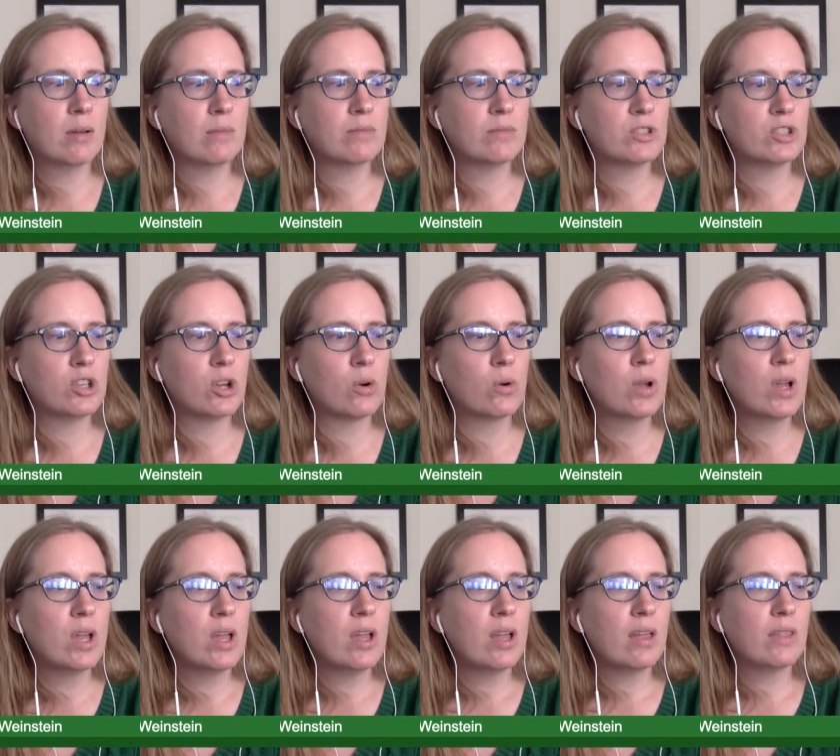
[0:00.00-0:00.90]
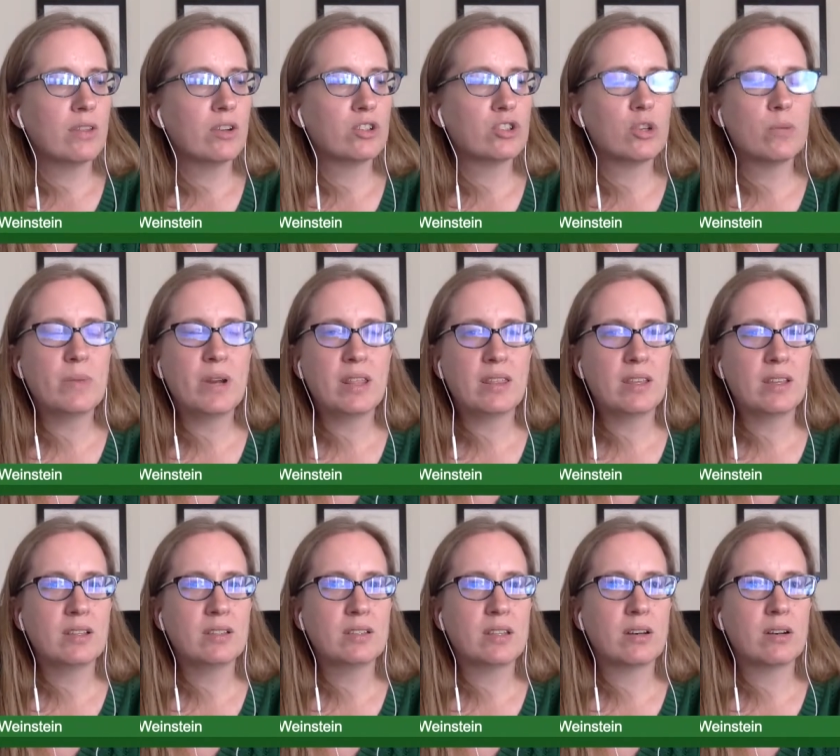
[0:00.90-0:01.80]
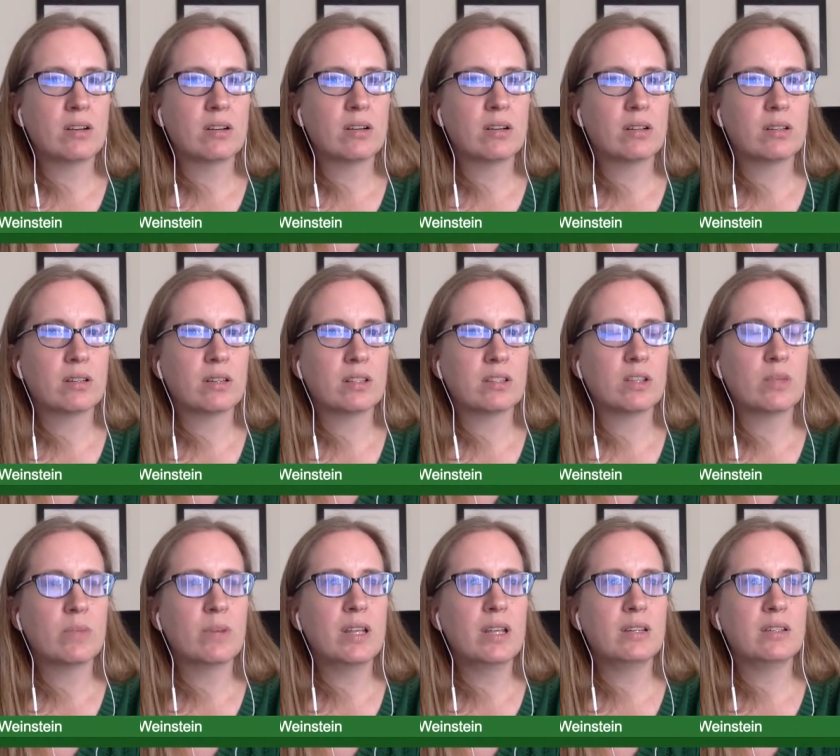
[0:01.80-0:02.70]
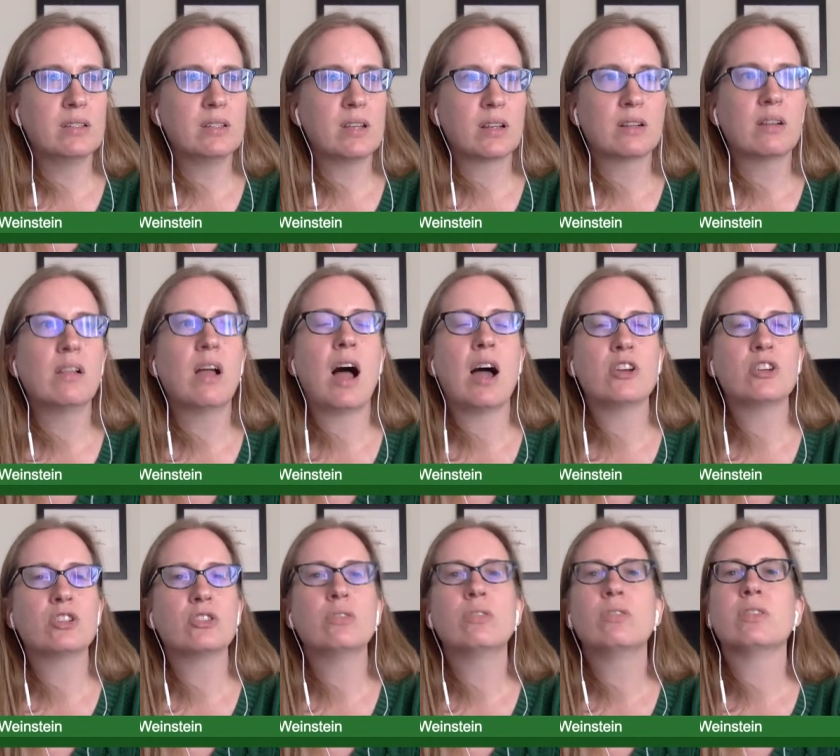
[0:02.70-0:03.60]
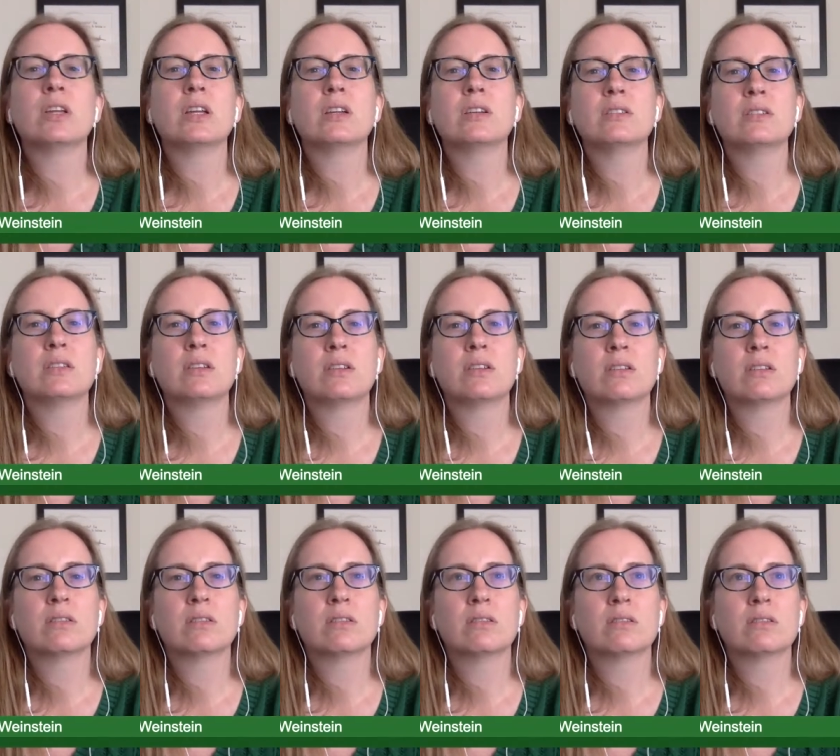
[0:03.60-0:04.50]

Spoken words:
So there's so many things there's so many technological things that are